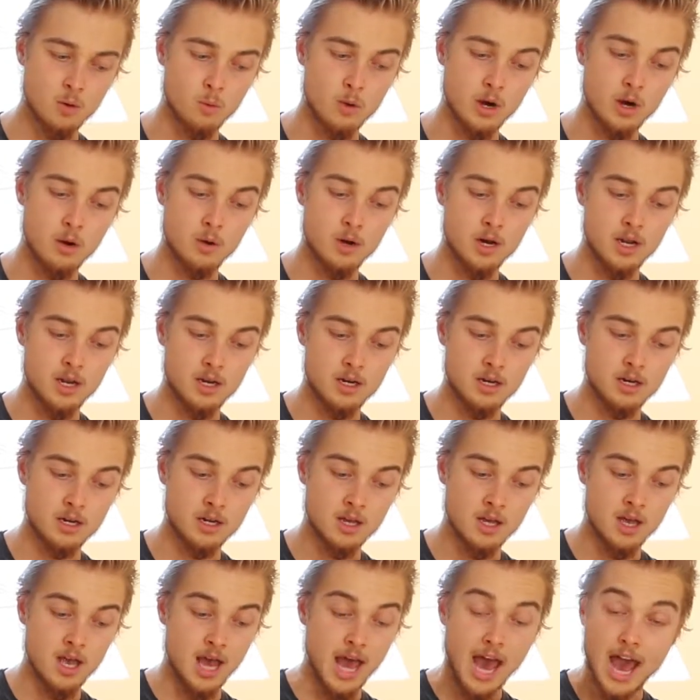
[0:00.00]

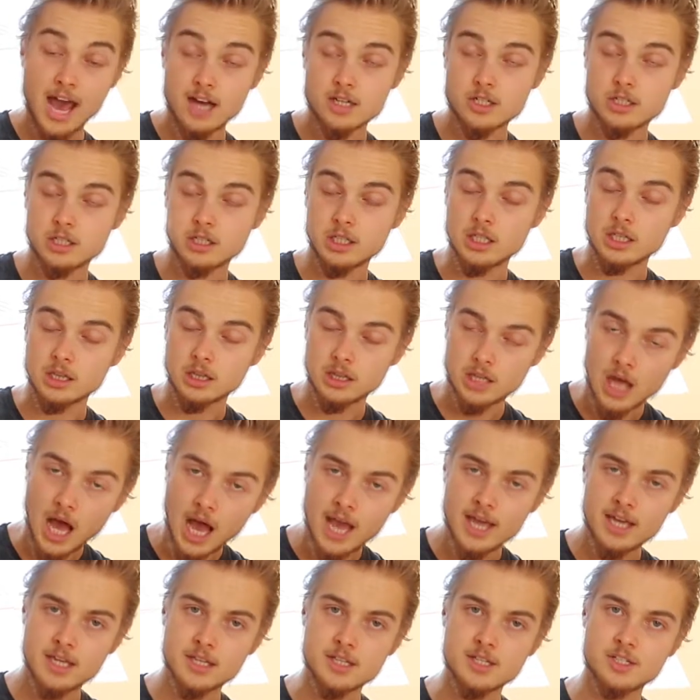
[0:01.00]
wherein actually
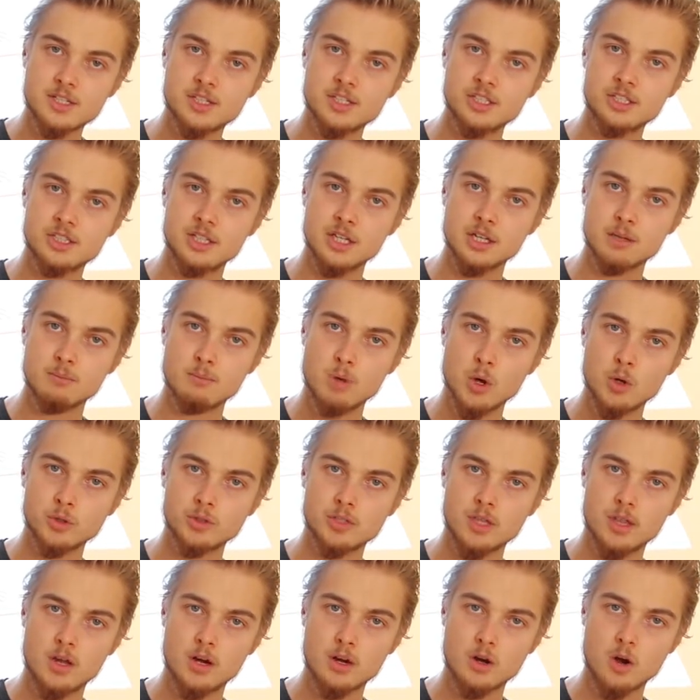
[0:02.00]
lions steal
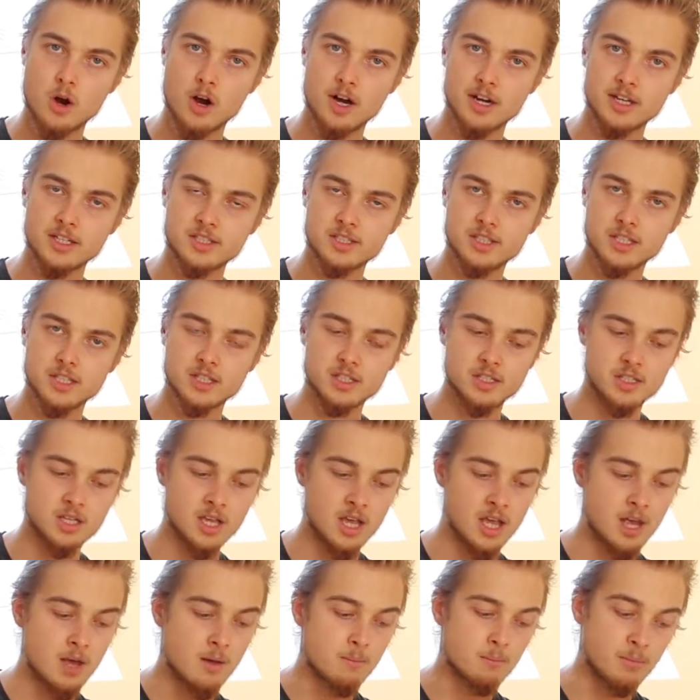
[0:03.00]
most of their
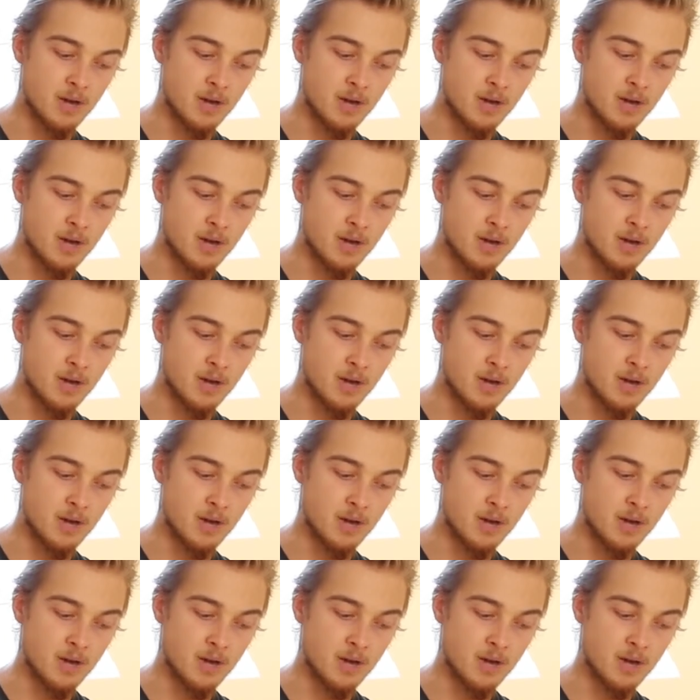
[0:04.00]
carcasses,